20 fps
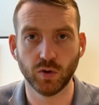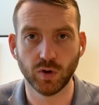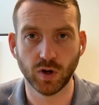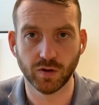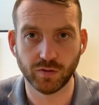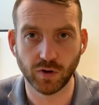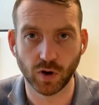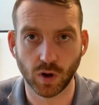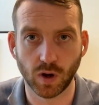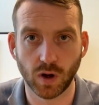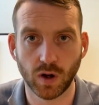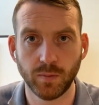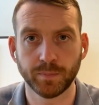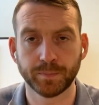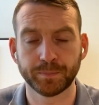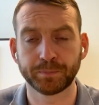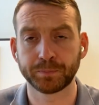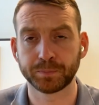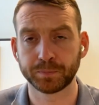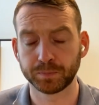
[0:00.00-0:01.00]
rule of law,
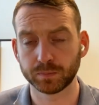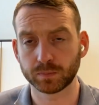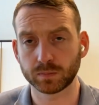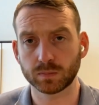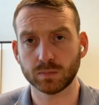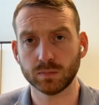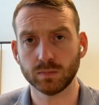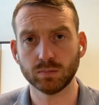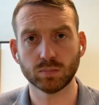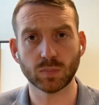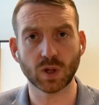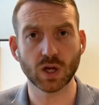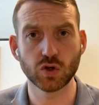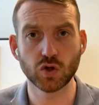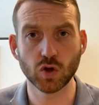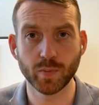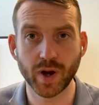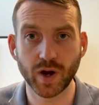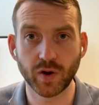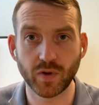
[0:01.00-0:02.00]

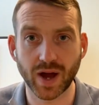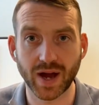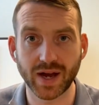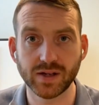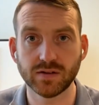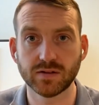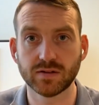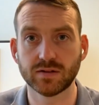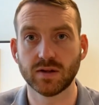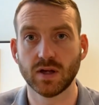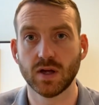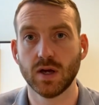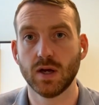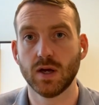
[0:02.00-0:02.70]
human rights,